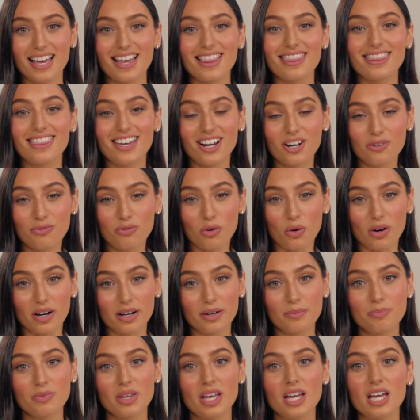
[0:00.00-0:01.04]

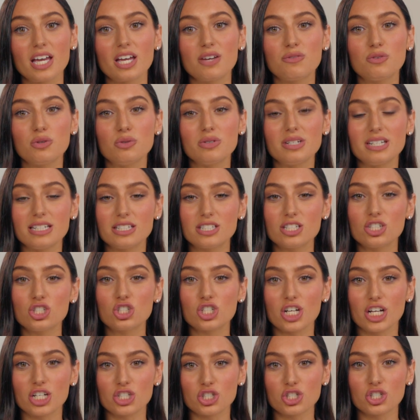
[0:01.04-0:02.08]
Therefore, if you need to
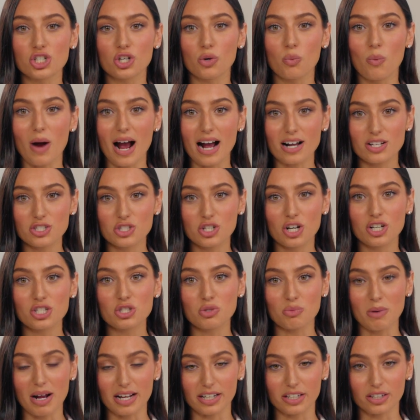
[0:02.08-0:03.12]
change your wax
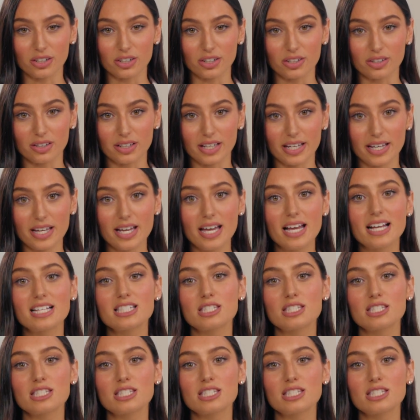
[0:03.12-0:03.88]
guards regularly